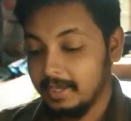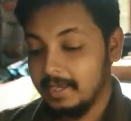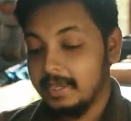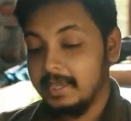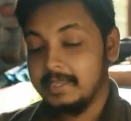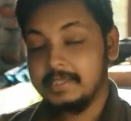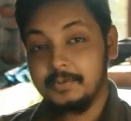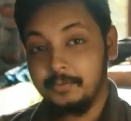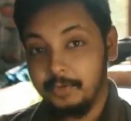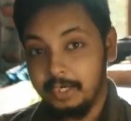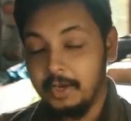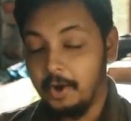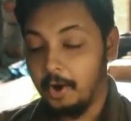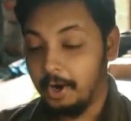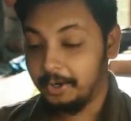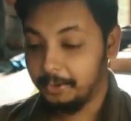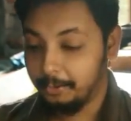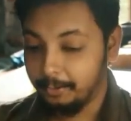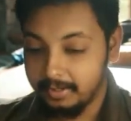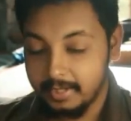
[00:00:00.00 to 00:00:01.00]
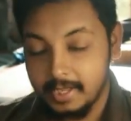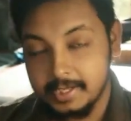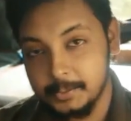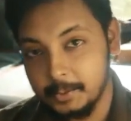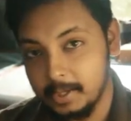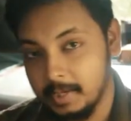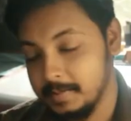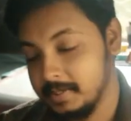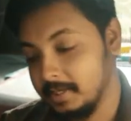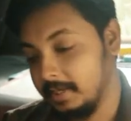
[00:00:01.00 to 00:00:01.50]
it's really hot today that's
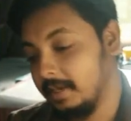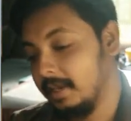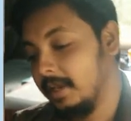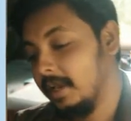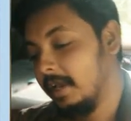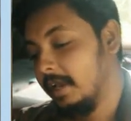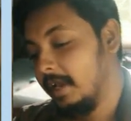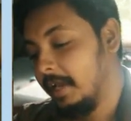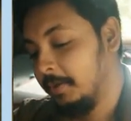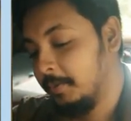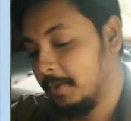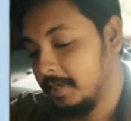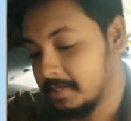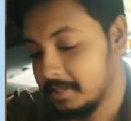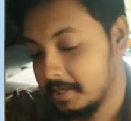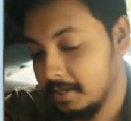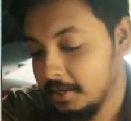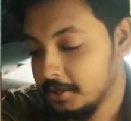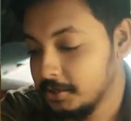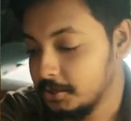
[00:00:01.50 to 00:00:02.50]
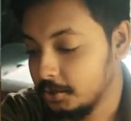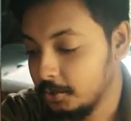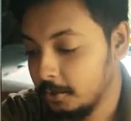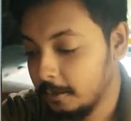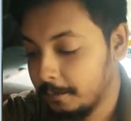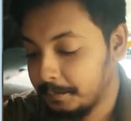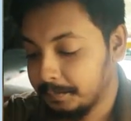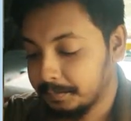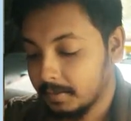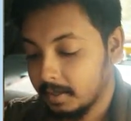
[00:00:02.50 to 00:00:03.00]
what i'm saying anyways
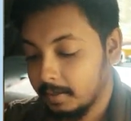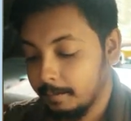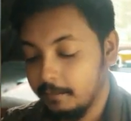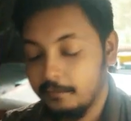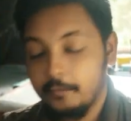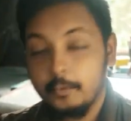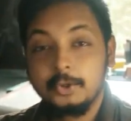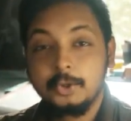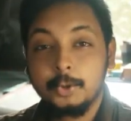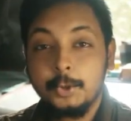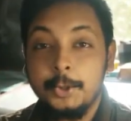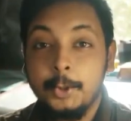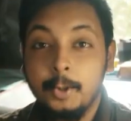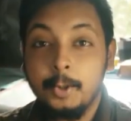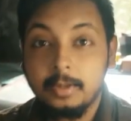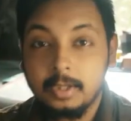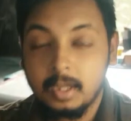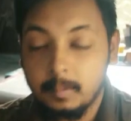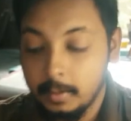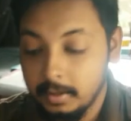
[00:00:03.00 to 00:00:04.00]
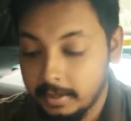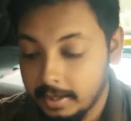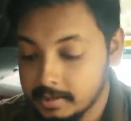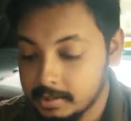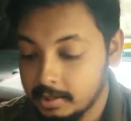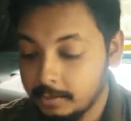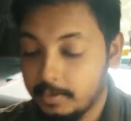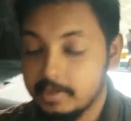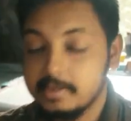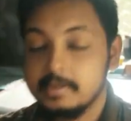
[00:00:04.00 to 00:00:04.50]
so before showing you the thermal
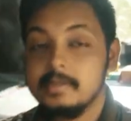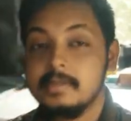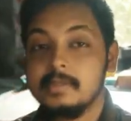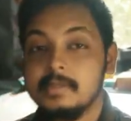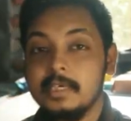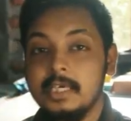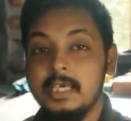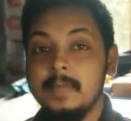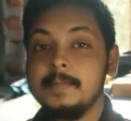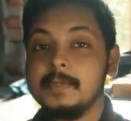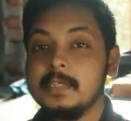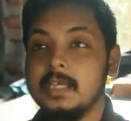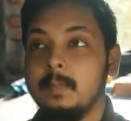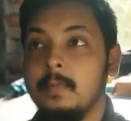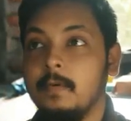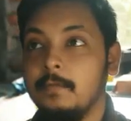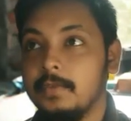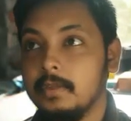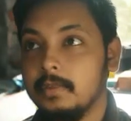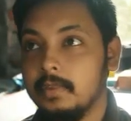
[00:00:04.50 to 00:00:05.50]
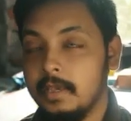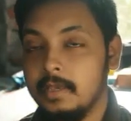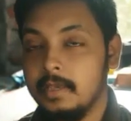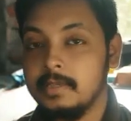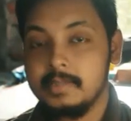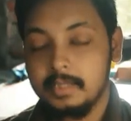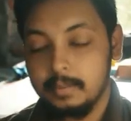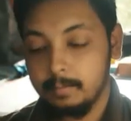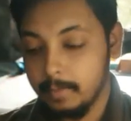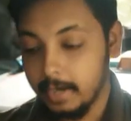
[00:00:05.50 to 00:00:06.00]
testing results keep some of the
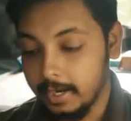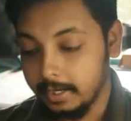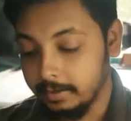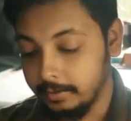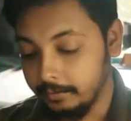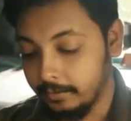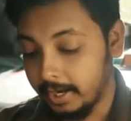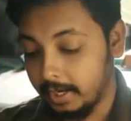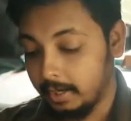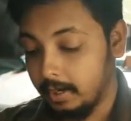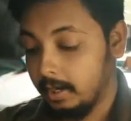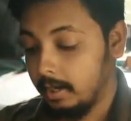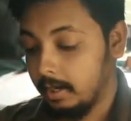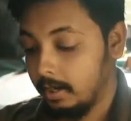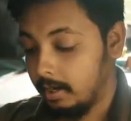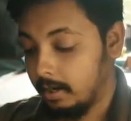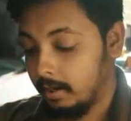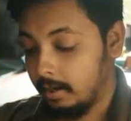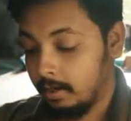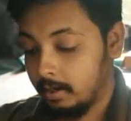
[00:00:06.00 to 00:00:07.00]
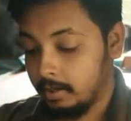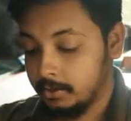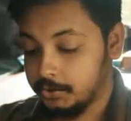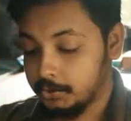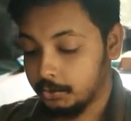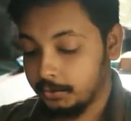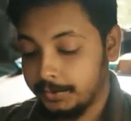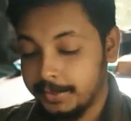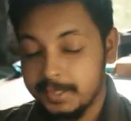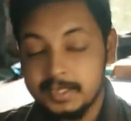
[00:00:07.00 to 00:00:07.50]
things in mind right uh,
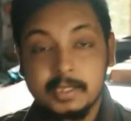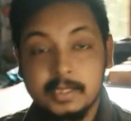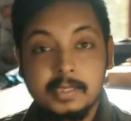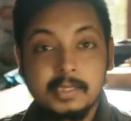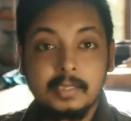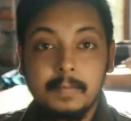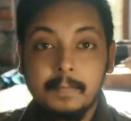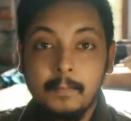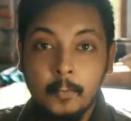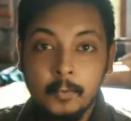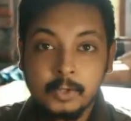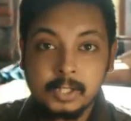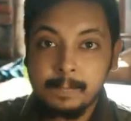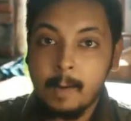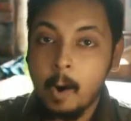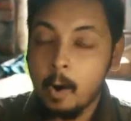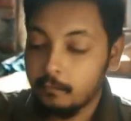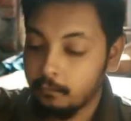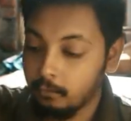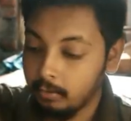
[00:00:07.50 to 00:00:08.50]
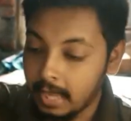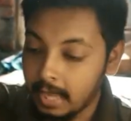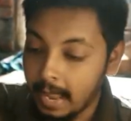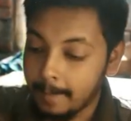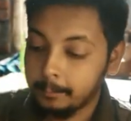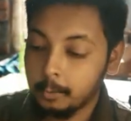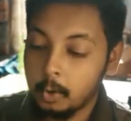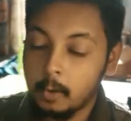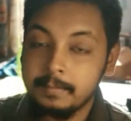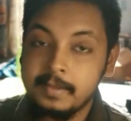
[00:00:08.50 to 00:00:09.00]
so this is the most powerful
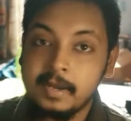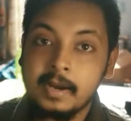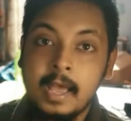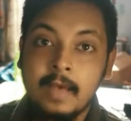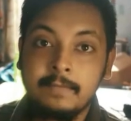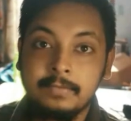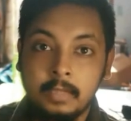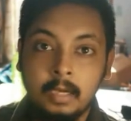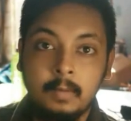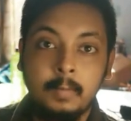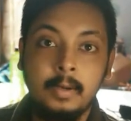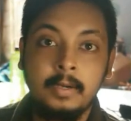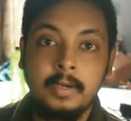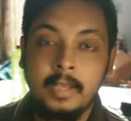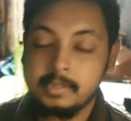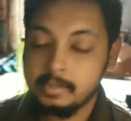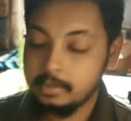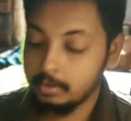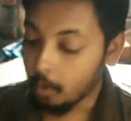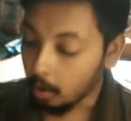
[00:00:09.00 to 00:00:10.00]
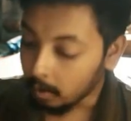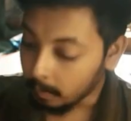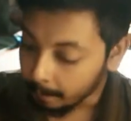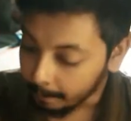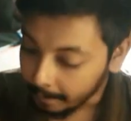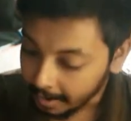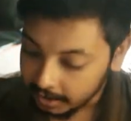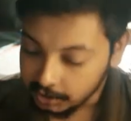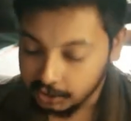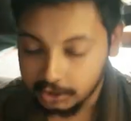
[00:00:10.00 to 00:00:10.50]
laptop that i have thermal tested on
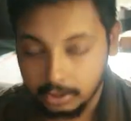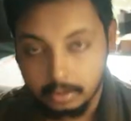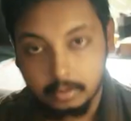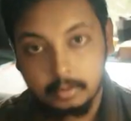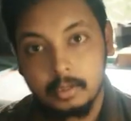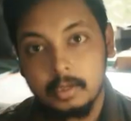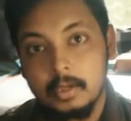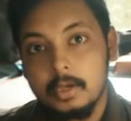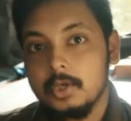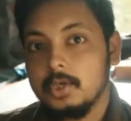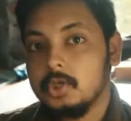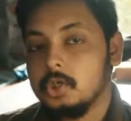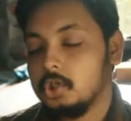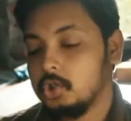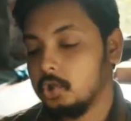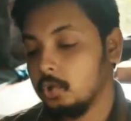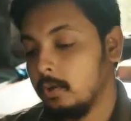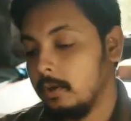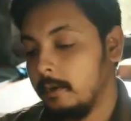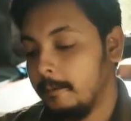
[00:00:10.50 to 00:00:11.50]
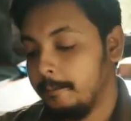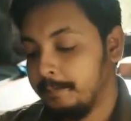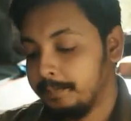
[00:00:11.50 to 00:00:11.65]
my channel so